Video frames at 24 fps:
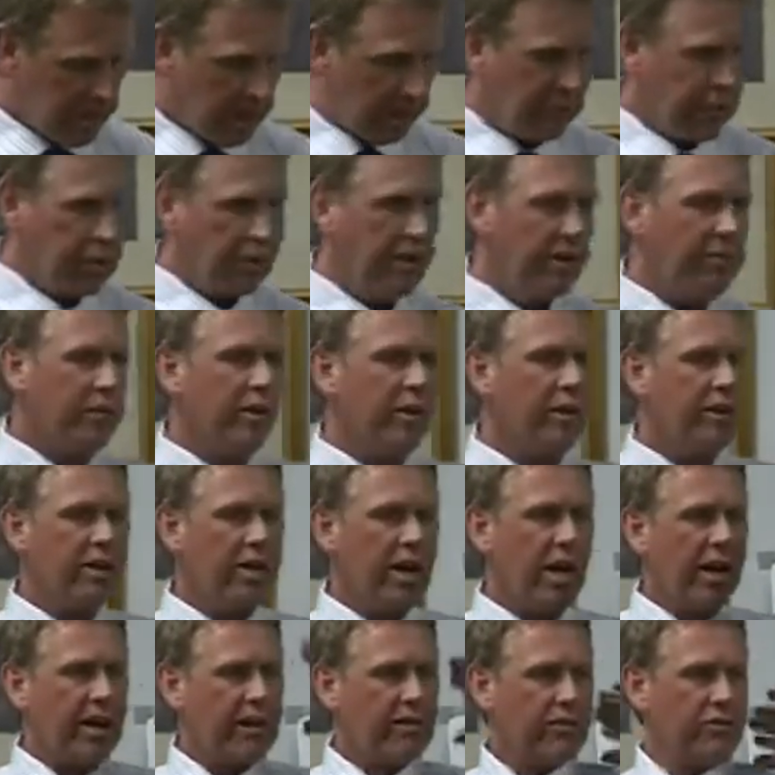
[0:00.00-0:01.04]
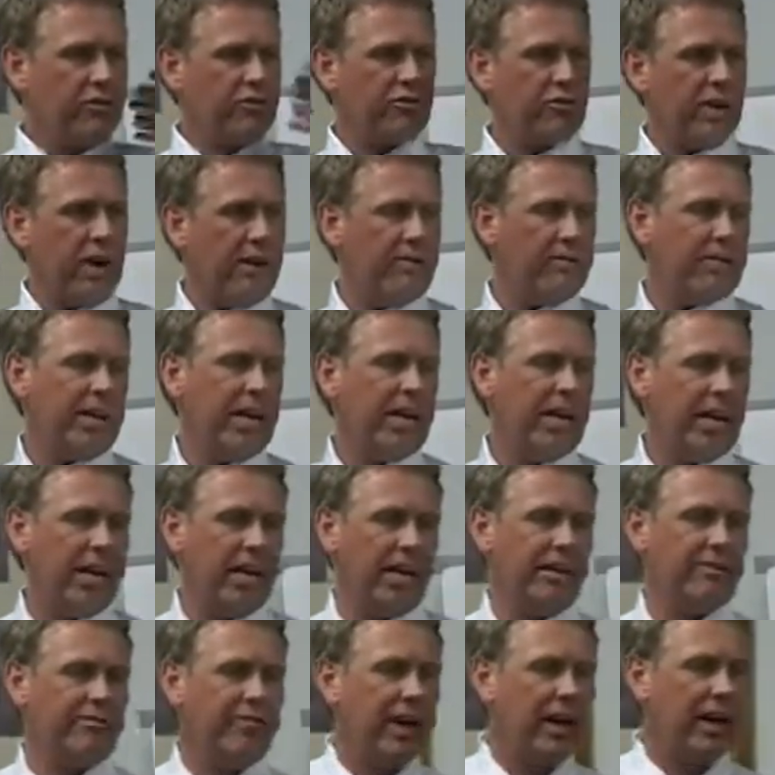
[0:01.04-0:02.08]
If you leave here tonight and you're driving down
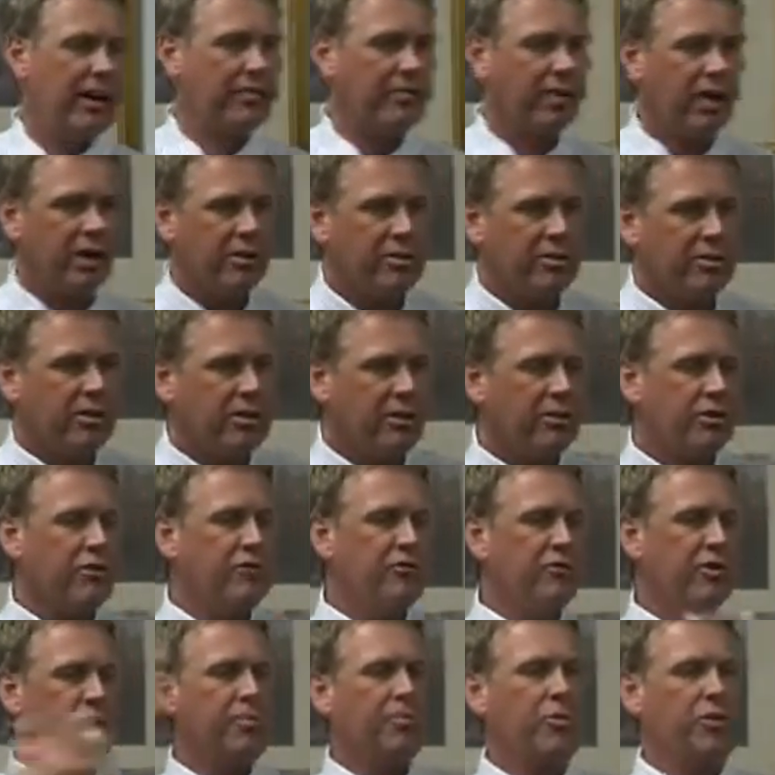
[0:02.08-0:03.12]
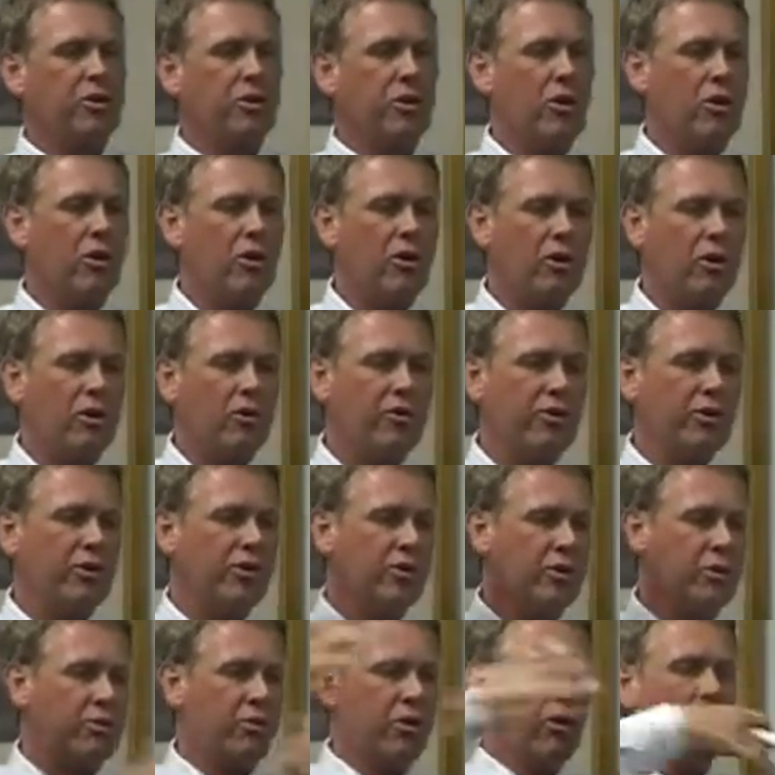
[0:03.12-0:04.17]
85 and all of a sudden you flip your car over and
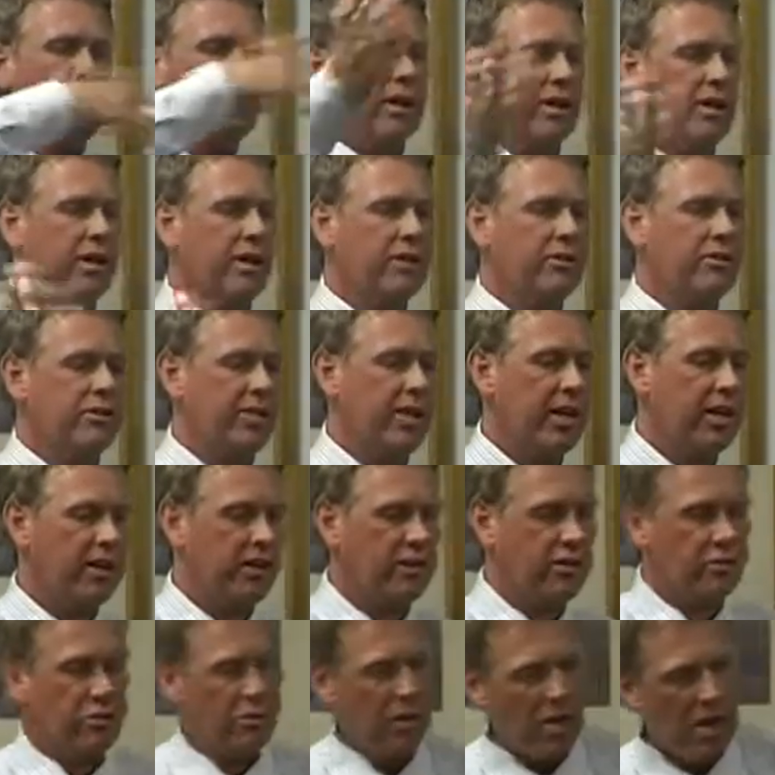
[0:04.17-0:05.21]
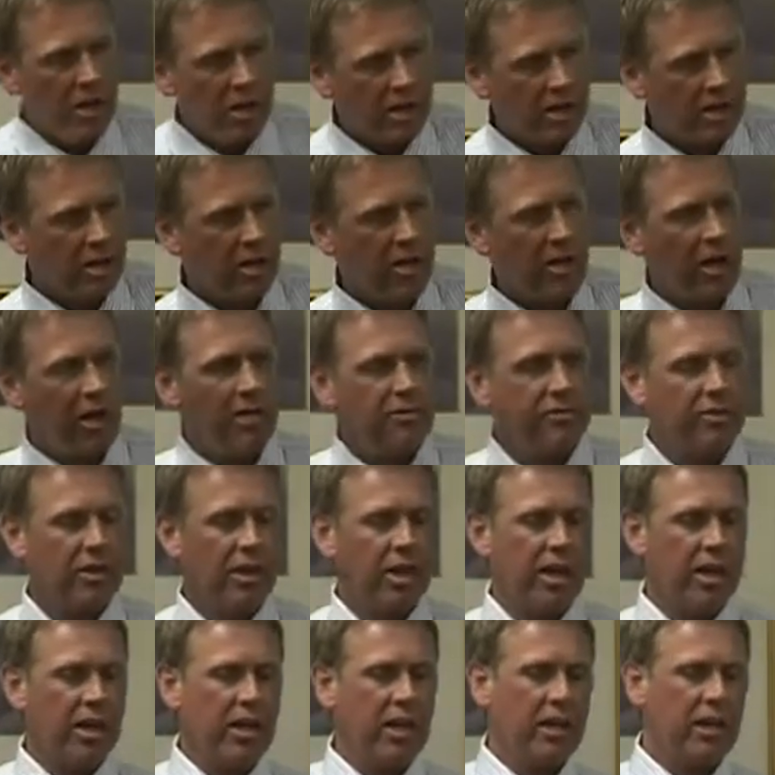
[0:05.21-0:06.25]
you're rolling down the interstate and you cut off a
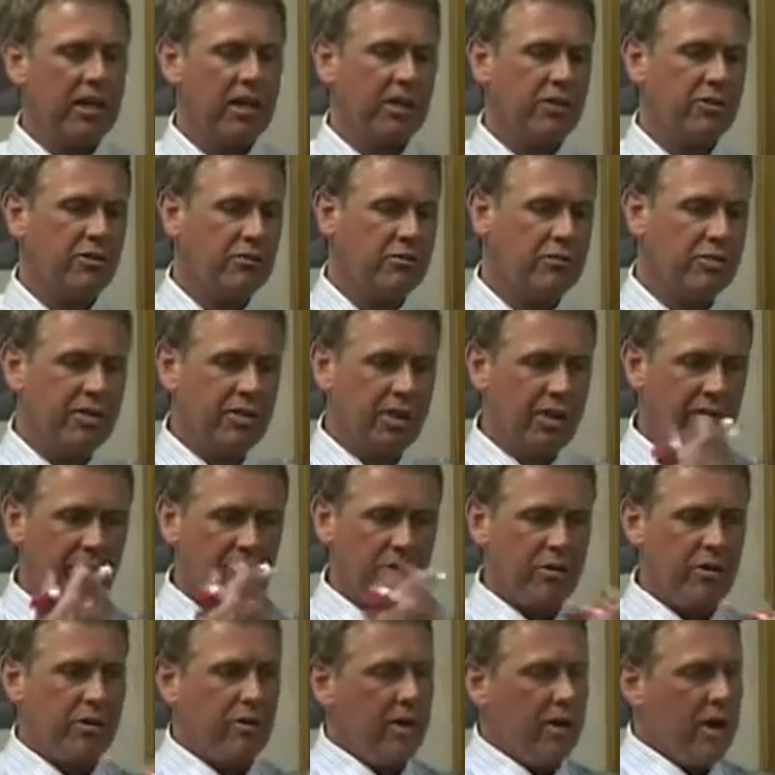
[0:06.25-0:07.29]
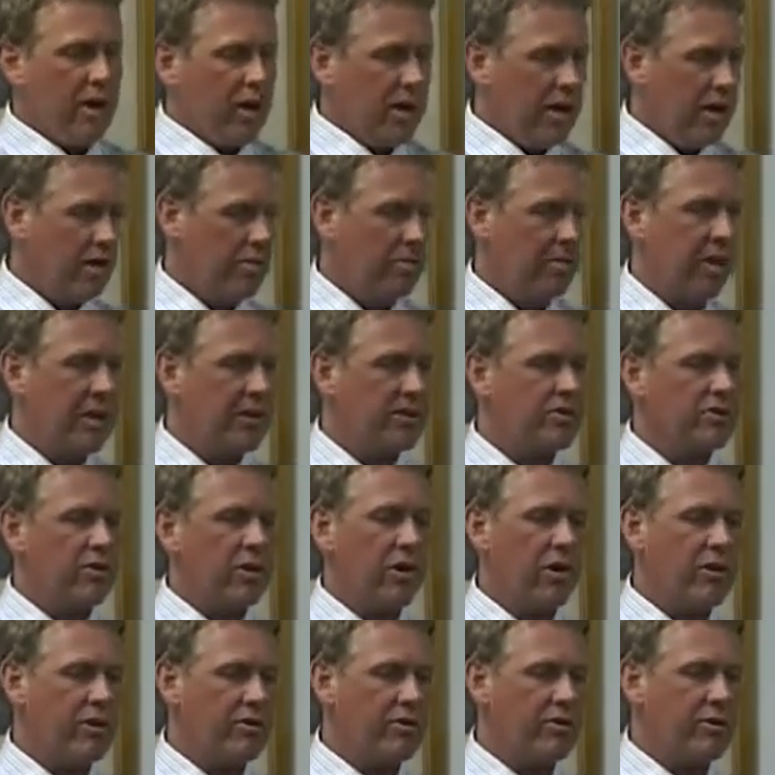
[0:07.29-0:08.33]
leg and you sever a major
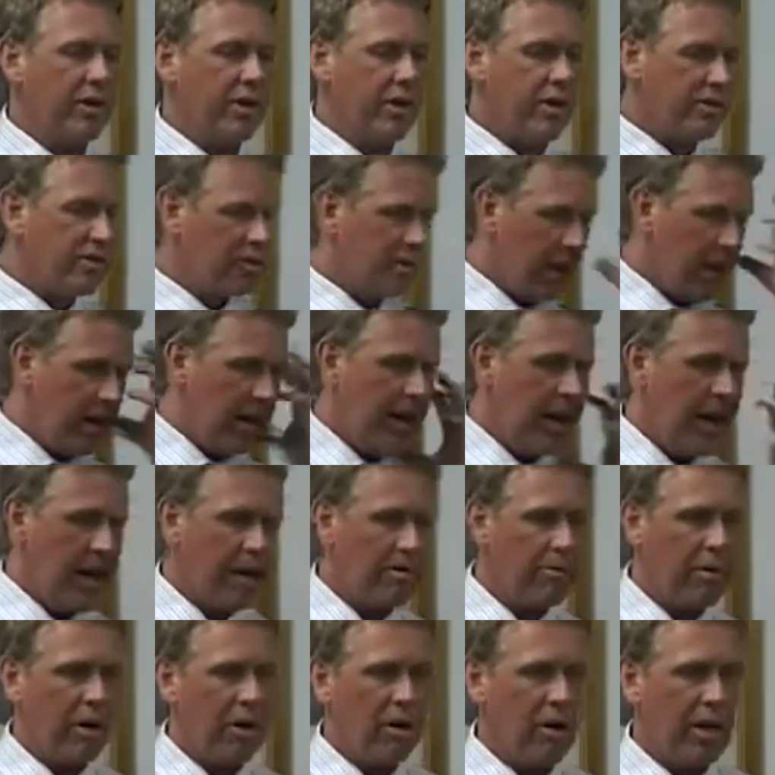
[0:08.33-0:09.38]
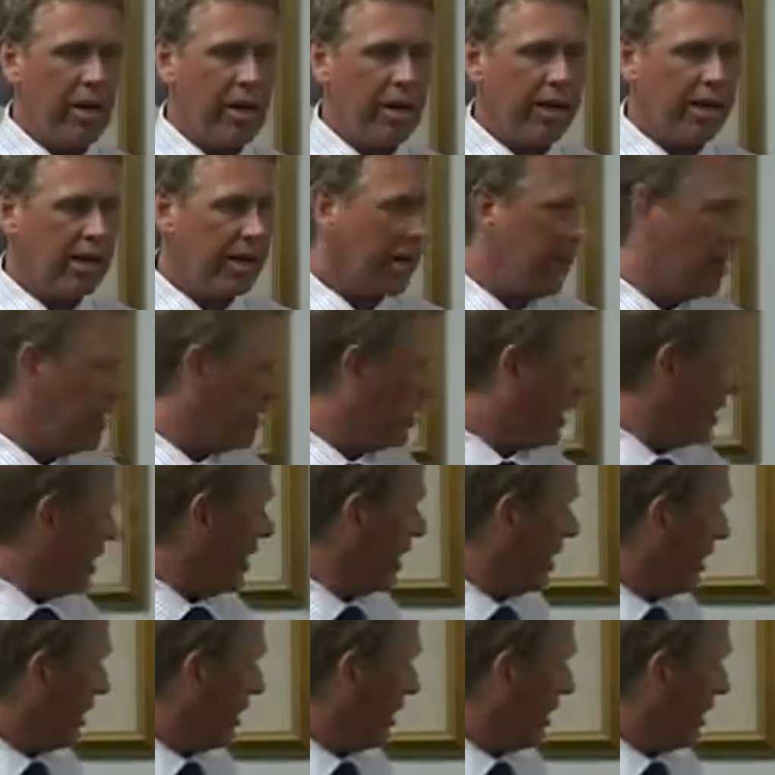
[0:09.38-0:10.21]
artery and you got an eyeball hanging out,